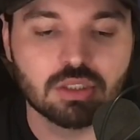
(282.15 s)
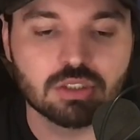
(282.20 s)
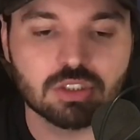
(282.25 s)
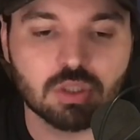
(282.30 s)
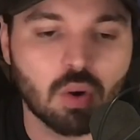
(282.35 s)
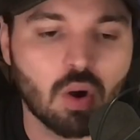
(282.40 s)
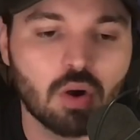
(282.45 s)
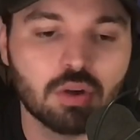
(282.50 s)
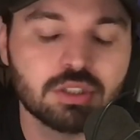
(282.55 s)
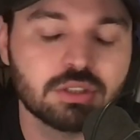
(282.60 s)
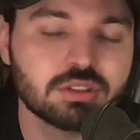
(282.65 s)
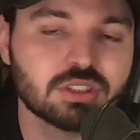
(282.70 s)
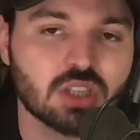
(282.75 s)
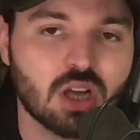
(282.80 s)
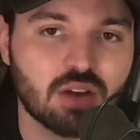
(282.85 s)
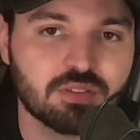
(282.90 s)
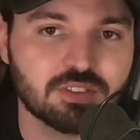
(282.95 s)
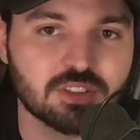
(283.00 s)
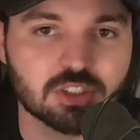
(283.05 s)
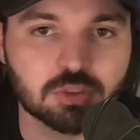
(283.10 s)
So OU's
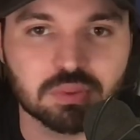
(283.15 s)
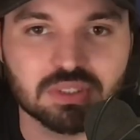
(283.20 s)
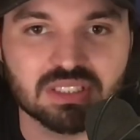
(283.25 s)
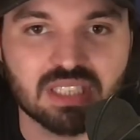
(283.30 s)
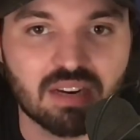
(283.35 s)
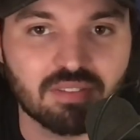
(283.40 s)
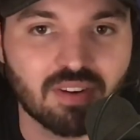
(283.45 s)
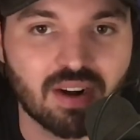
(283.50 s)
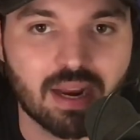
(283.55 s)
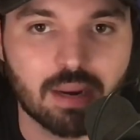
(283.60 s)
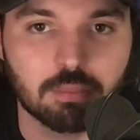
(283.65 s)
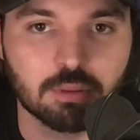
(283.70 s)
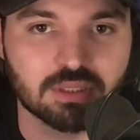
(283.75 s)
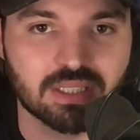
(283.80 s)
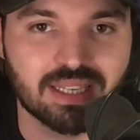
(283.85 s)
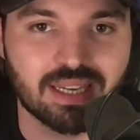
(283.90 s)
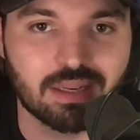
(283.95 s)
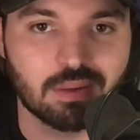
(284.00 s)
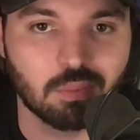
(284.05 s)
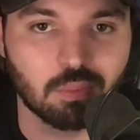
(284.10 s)
offense was never able to
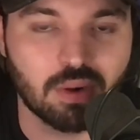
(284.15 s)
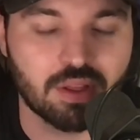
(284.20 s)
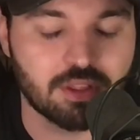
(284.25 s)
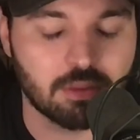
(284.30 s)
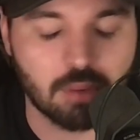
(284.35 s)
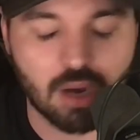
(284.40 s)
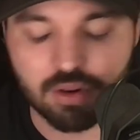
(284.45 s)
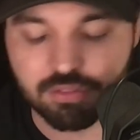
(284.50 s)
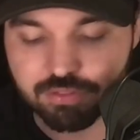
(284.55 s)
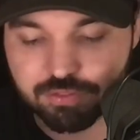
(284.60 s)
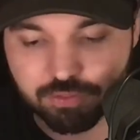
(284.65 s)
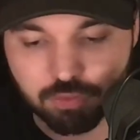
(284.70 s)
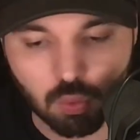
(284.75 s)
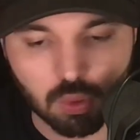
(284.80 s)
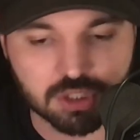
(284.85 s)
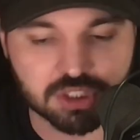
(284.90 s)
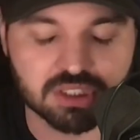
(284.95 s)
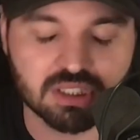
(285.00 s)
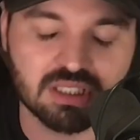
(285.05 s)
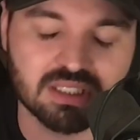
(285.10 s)
get in rhythm.
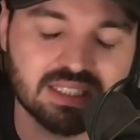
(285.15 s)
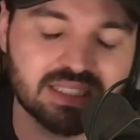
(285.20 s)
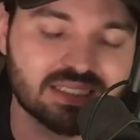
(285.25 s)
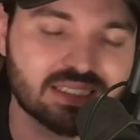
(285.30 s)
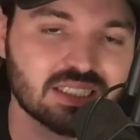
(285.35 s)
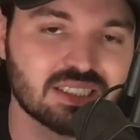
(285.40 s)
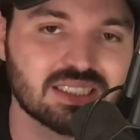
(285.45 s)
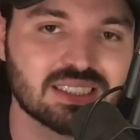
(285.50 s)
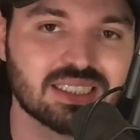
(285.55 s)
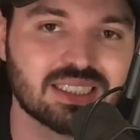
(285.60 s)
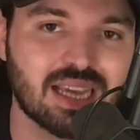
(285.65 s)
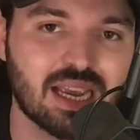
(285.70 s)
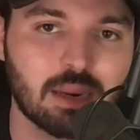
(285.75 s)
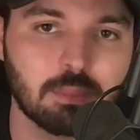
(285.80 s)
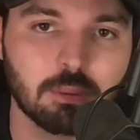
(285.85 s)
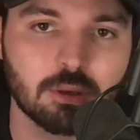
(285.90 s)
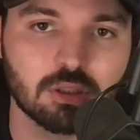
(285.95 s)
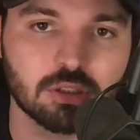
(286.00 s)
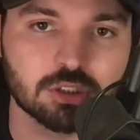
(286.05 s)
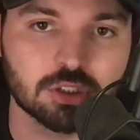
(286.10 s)
Unfortunately, Dylan
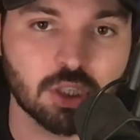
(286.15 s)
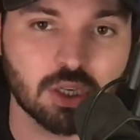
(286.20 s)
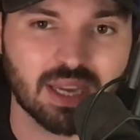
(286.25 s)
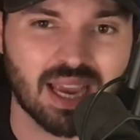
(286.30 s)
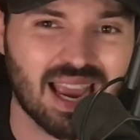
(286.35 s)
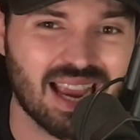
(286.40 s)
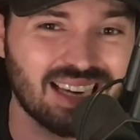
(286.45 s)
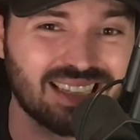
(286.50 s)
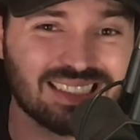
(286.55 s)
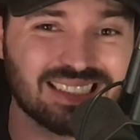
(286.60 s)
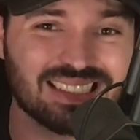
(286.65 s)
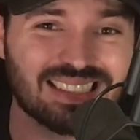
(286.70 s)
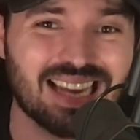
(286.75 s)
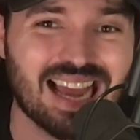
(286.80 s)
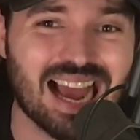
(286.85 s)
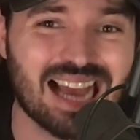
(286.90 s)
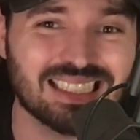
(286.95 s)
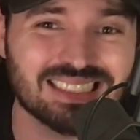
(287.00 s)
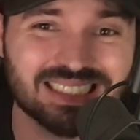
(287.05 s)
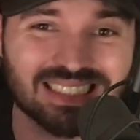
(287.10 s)
Gabriel took a
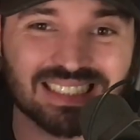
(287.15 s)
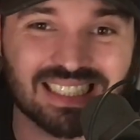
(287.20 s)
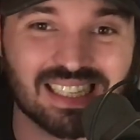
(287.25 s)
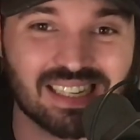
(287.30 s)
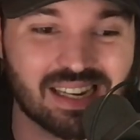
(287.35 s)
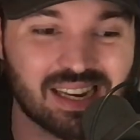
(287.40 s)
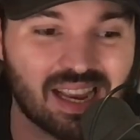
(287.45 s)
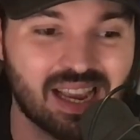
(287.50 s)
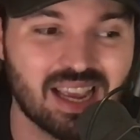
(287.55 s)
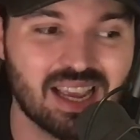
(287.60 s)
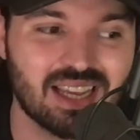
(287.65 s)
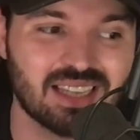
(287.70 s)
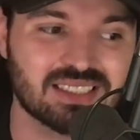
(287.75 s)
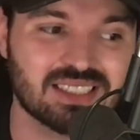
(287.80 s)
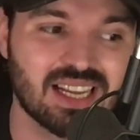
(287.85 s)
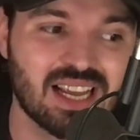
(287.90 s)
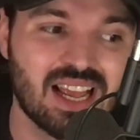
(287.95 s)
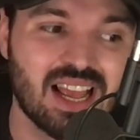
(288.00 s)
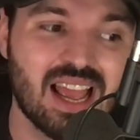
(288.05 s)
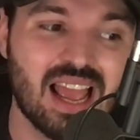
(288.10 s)
nasty hit
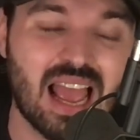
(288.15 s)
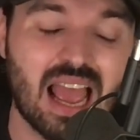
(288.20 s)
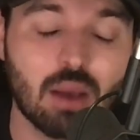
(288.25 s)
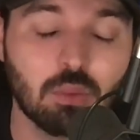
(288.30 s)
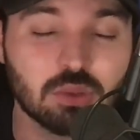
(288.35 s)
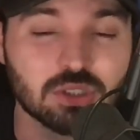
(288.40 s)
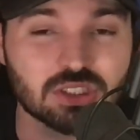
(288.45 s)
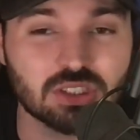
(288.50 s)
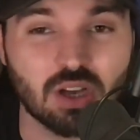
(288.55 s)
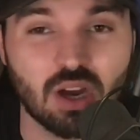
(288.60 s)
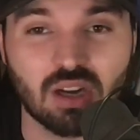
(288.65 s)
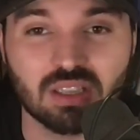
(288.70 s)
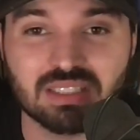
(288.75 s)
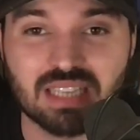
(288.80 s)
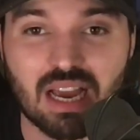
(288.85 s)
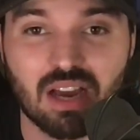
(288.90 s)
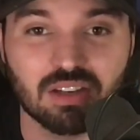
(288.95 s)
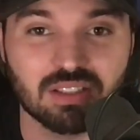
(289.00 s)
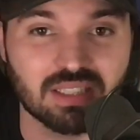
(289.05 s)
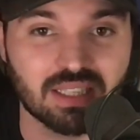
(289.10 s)
and was knocked
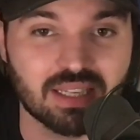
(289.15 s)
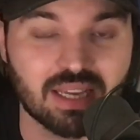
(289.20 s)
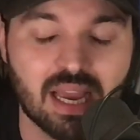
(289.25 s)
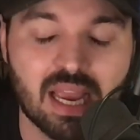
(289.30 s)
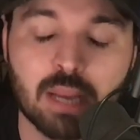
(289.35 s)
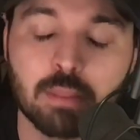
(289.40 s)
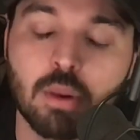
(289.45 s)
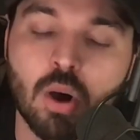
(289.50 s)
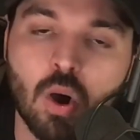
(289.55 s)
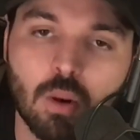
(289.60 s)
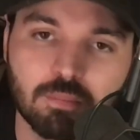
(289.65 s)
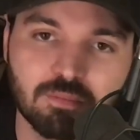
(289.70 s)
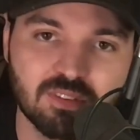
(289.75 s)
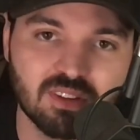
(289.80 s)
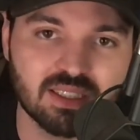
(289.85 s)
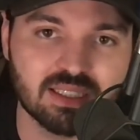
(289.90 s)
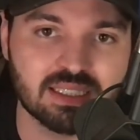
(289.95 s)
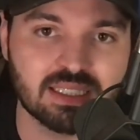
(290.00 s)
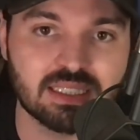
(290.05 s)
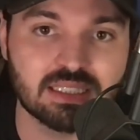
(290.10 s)
out of the game.
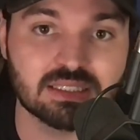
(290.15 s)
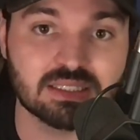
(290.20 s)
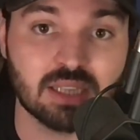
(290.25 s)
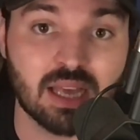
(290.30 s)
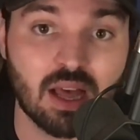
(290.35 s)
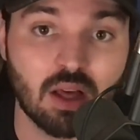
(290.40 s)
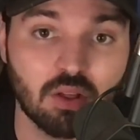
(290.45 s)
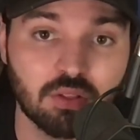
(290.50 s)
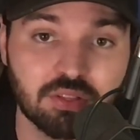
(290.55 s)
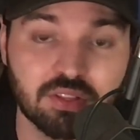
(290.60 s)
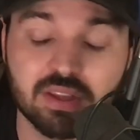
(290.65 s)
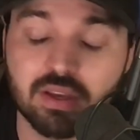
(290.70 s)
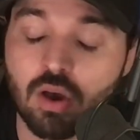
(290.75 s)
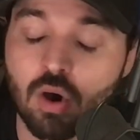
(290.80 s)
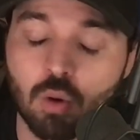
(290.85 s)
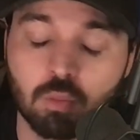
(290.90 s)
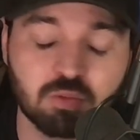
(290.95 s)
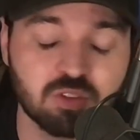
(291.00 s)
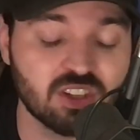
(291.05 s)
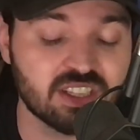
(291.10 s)
Hopefully he's healthy.
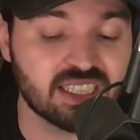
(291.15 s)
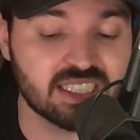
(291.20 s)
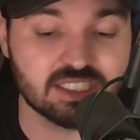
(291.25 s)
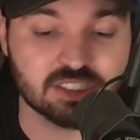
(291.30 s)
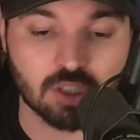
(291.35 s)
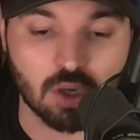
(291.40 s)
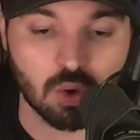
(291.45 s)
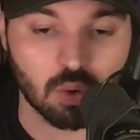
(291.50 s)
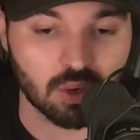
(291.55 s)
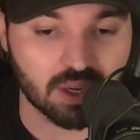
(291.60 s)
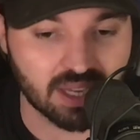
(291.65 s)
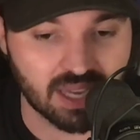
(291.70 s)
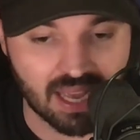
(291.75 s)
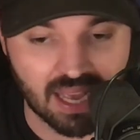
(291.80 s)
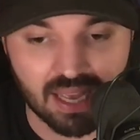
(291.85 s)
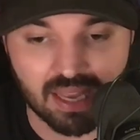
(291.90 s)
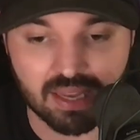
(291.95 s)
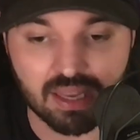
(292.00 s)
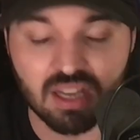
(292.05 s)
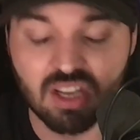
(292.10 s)
Hopefully he's
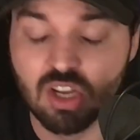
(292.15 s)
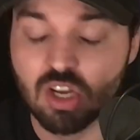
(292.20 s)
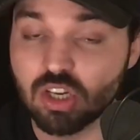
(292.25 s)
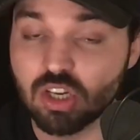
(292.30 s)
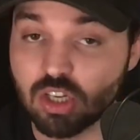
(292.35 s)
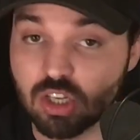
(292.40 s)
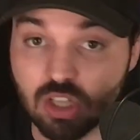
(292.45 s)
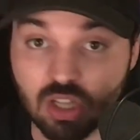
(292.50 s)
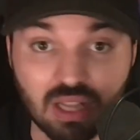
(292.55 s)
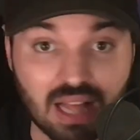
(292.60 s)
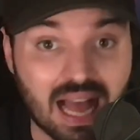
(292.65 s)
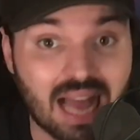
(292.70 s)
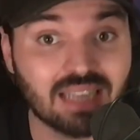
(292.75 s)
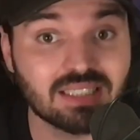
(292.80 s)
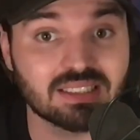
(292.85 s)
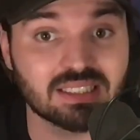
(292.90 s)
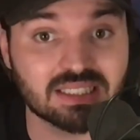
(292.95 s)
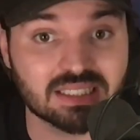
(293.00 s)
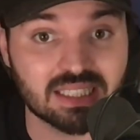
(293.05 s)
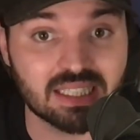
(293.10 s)
okay.
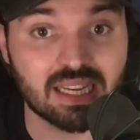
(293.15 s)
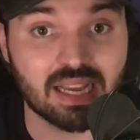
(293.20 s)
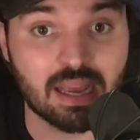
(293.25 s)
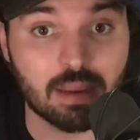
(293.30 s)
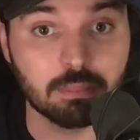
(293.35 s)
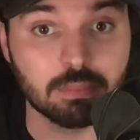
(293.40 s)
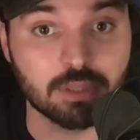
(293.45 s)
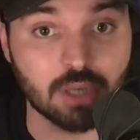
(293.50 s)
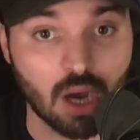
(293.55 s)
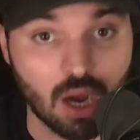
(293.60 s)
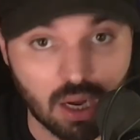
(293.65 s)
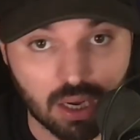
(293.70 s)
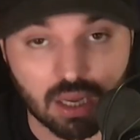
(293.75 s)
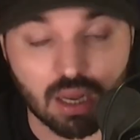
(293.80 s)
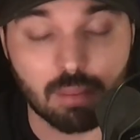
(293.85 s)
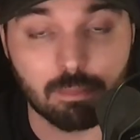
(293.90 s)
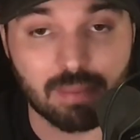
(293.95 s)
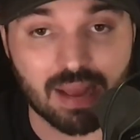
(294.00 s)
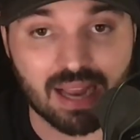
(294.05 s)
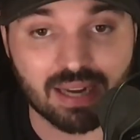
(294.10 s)
Glad to see him not
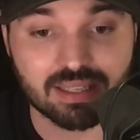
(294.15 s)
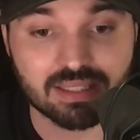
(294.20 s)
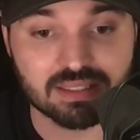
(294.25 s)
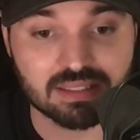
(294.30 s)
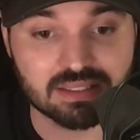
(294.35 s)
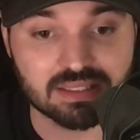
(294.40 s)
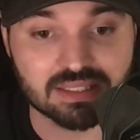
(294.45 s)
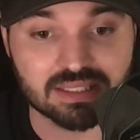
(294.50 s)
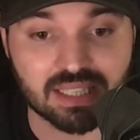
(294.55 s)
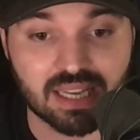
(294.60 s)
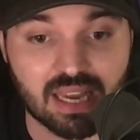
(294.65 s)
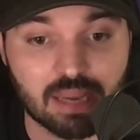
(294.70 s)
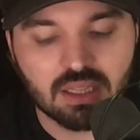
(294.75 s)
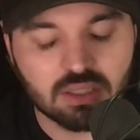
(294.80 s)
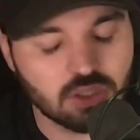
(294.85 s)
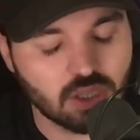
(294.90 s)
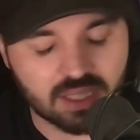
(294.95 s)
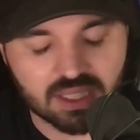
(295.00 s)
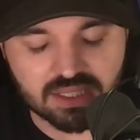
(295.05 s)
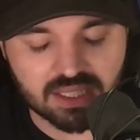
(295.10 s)
come back into this game.
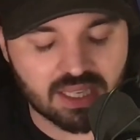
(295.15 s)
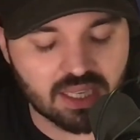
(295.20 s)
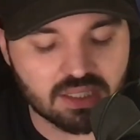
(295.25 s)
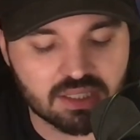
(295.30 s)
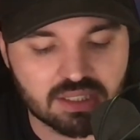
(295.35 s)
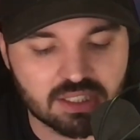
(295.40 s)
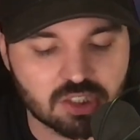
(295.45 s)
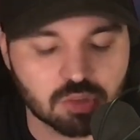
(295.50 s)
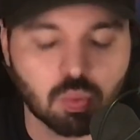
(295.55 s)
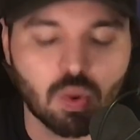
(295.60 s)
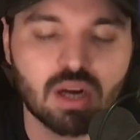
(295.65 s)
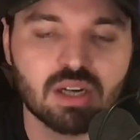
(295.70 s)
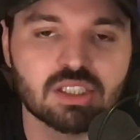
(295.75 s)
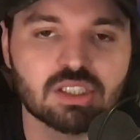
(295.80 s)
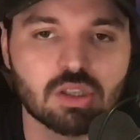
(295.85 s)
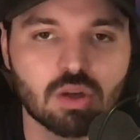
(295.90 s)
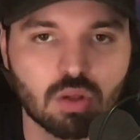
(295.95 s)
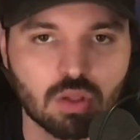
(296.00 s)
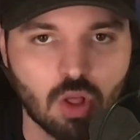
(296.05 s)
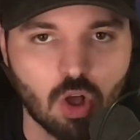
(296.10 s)
Look, at the end of this, where does
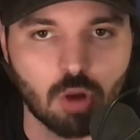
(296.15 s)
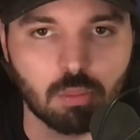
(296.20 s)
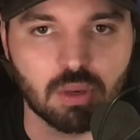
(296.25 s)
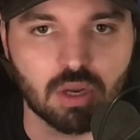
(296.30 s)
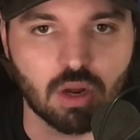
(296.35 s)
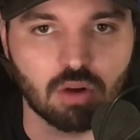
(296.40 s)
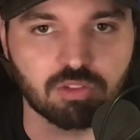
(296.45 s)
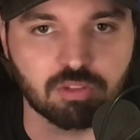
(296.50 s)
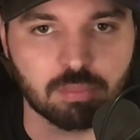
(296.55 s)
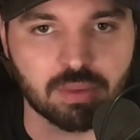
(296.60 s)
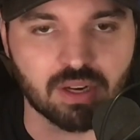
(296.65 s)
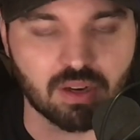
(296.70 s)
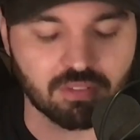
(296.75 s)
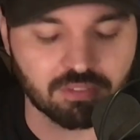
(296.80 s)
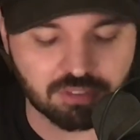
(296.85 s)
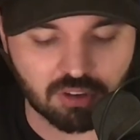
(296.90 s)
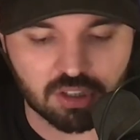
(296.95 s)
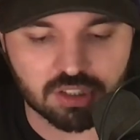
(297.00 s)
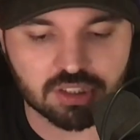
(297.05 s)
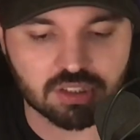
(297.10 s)
Oklahoma go from here?
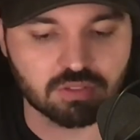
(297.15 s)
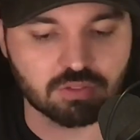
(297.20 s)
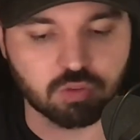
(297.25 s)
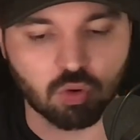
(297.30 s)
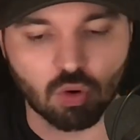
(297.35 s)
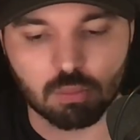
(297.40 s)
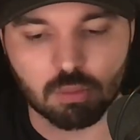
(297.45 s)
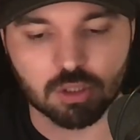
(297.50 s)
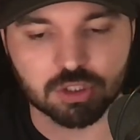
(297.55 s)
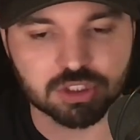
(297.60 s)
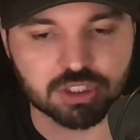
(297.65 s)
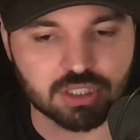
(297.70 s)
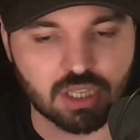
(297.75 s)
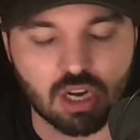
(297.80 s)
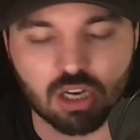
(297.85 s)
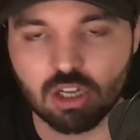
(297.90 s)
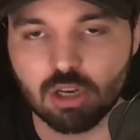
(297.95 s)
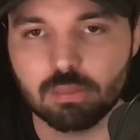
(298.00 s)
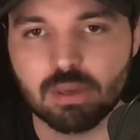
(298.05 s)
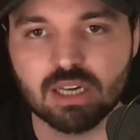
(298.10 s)
First and foremost, you got
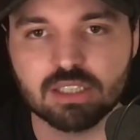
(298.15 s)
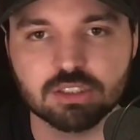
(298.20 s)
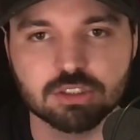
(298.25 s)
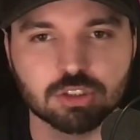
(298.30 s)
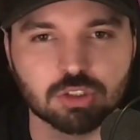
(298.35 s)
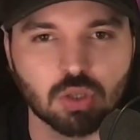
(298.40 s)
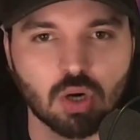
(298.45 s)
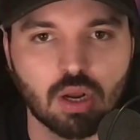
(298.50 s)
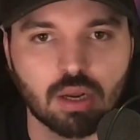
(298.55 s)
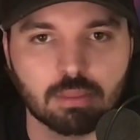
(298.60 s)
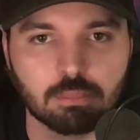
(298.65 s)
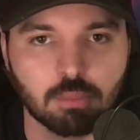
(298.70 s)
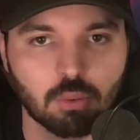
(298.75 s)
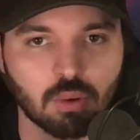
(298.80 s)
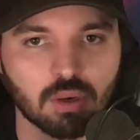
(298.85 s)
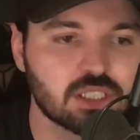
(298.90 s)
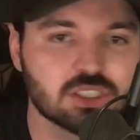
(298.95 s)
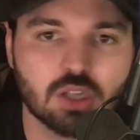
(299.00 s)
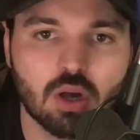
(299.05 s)
to go back to the drawing board.